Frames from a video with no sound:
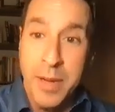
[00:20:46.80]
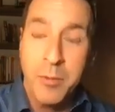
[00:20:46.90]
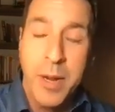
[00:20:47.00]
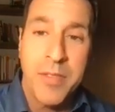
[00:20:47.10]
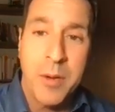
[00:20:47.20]

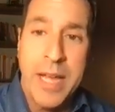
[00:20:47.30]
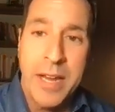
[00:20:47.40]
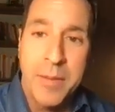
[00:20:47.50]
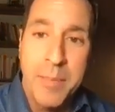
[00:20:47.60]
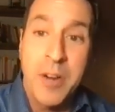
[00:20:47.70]
have read that we
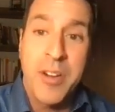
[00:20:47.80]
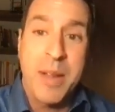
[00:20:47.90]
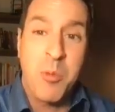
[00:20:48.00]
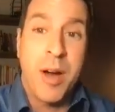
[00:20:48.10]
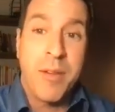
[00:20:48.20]
had a mayor
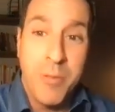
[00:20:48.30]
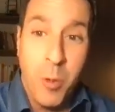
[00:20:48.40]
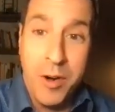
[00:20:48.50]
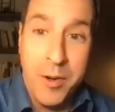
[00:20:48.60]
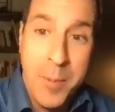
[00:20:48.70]
named Rob
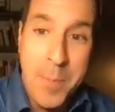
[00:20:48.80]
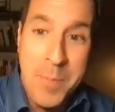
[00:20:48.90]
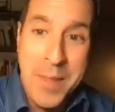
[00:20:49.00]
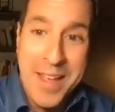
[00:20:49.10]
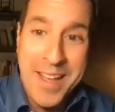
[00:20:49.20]
Ford.
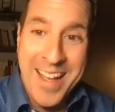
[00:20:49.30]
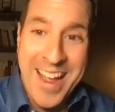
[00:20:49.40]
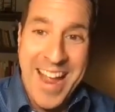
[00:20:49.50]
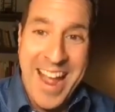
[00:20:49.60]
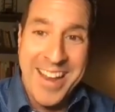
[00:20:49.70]

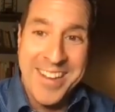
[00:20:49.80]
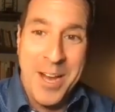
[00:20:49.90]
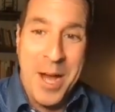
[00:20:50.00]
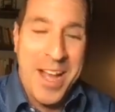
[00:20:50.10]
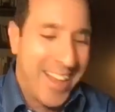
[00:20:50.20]
And
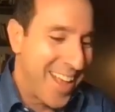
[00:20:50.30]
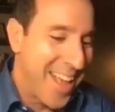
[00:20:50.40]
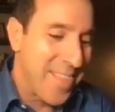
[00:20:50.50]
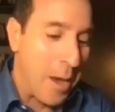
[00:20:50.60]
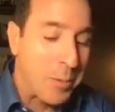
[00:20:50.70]

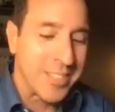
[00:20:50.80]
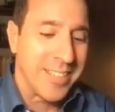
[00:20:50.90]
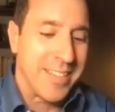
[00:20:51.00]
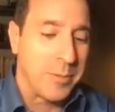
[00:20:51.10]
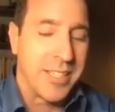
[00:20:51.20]
that
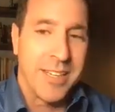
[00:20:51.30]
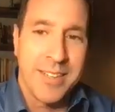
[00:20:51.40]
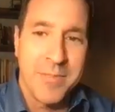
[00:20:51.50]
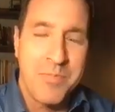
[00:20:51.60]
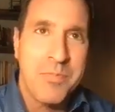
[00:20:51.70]
was
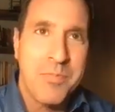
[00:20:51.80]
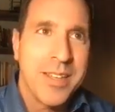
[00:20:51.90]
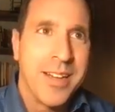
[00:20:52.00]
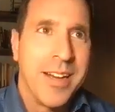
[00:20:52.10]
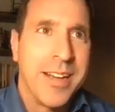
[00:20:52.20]
an
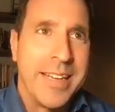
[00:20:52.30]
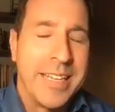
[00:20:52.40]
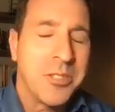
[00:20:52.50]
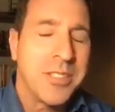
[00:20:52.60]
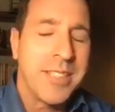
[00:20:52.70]

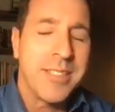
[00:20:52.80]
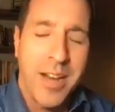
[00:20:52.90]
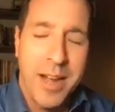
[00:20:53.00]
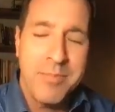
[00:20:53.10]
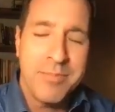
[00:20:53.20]
interesting
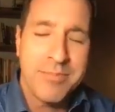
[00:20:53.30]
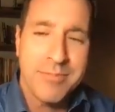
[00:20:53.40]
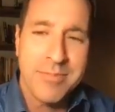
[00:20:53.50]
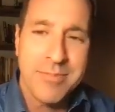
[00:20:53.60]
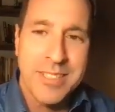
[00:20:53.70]
time,
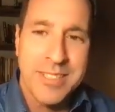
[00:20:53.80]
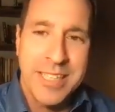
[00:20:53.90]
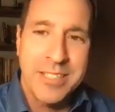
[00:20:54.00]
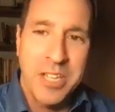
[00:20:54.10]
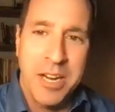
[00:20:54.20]
to
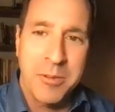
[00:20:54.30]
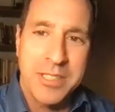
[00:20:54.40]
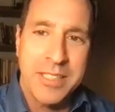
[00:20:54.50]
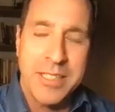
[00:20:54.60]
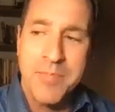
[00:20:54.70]
say it
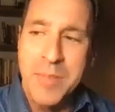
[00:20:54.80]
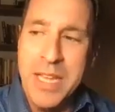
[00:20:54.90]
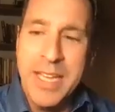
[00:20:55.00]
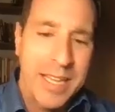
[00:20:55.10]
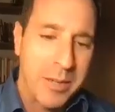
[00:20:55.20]
generously.
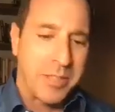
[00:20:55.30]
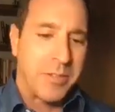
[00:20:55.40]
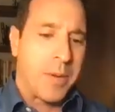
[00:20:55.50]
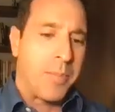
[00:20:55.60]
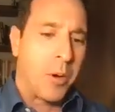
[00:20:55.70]
It was a
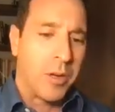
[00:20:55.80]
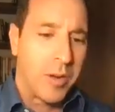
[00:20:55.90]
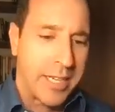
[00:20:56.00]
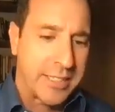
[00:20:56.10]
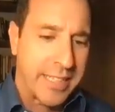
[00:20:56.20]
very
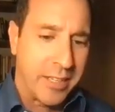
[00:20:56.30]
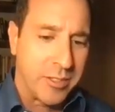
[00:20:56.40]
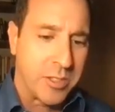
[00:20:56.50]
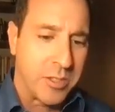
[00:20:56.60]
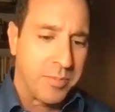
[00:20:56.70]
polarized
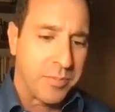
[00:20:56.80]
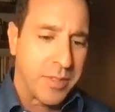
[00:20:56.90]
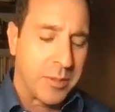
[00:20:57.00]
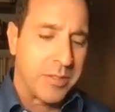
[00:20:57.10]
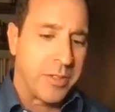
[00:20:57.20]
council.
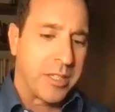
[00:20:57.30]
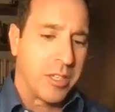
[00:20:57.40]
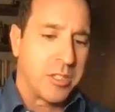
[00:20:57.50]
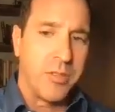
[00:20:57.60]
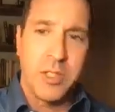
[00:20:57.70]
It was a very
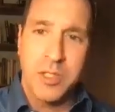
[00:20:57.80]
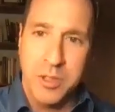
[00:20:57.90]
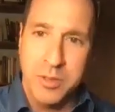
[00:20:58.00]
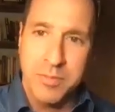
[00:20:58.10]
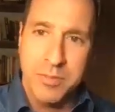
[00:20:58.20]

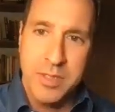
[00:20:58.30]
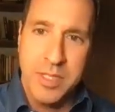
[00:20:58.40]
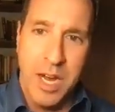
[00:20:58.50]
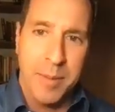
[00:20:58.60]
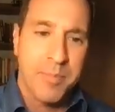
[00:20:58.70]
controversial
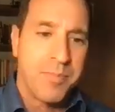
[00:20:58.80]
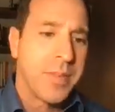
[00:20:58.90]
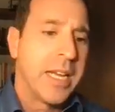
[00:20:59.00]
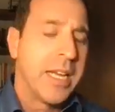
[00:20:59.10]
time.